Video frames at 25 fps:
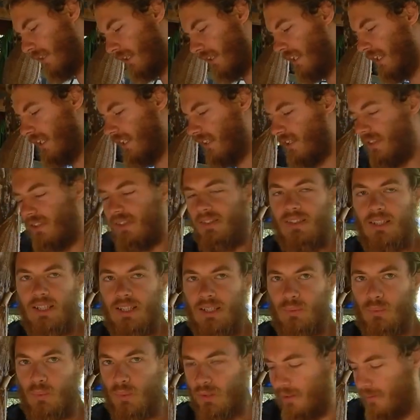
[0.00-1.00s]
And then
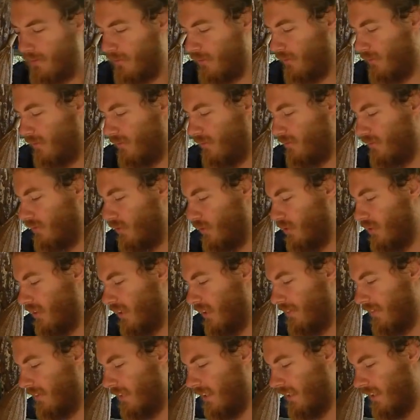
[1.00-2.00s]
whatever fruits
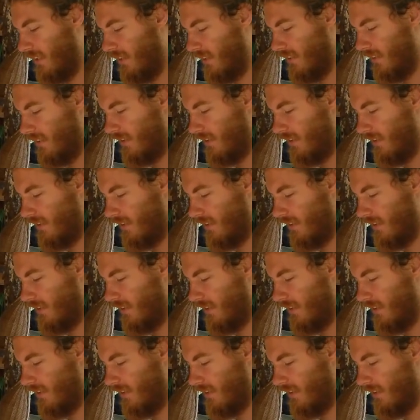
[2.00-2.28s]
I've got.